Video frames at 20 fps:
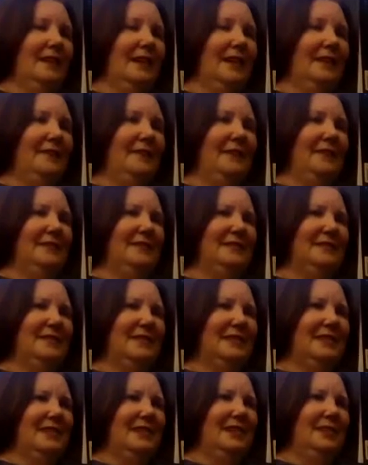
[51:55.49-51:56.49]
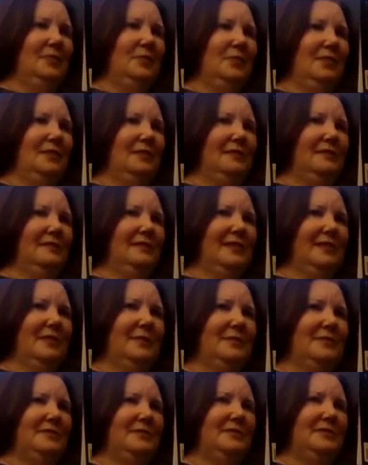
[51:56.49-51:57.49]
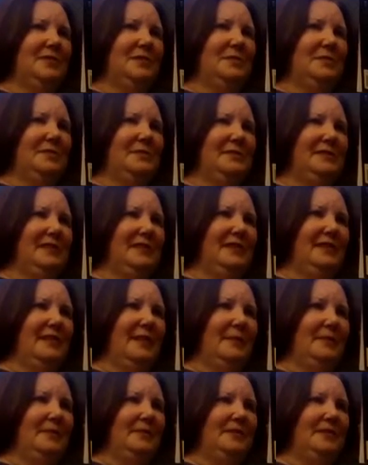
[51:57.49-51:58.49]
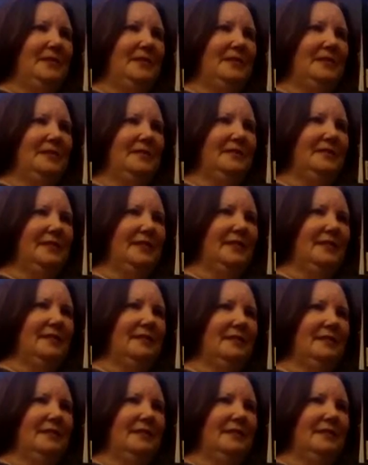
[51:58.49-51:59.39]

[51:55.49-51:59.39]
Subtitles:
I found a dead kid once, and there was no mistaking that particular stink,